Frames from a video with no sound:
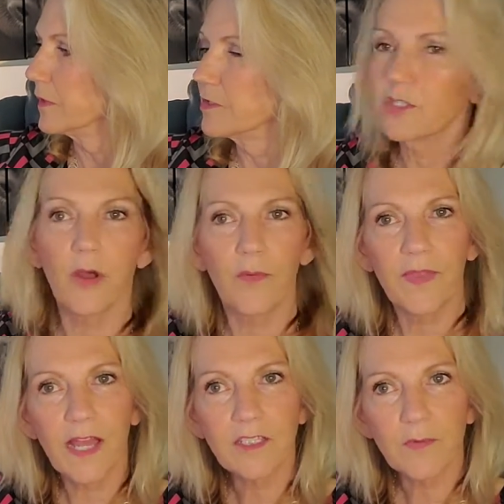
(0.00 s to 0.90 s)
So
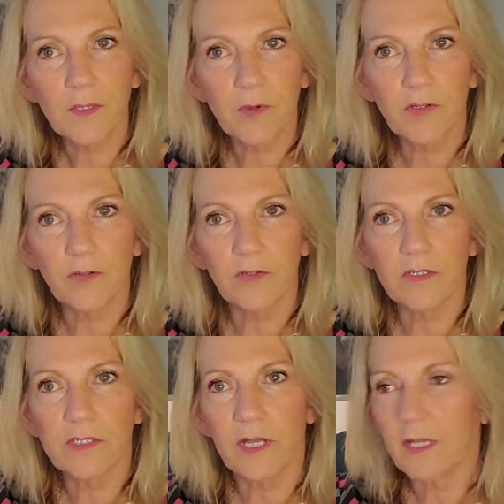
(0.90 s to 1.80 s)
that's what the bundle
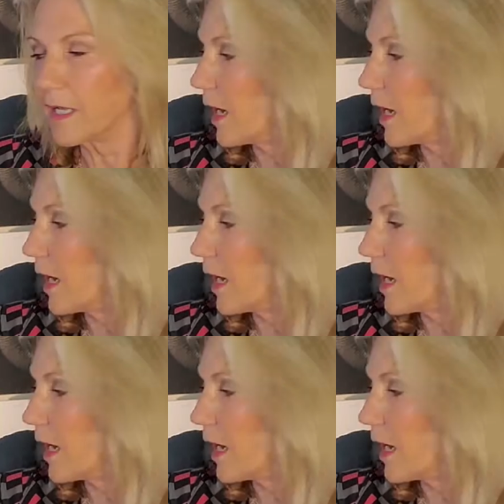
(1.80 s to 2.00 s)
looks like, and I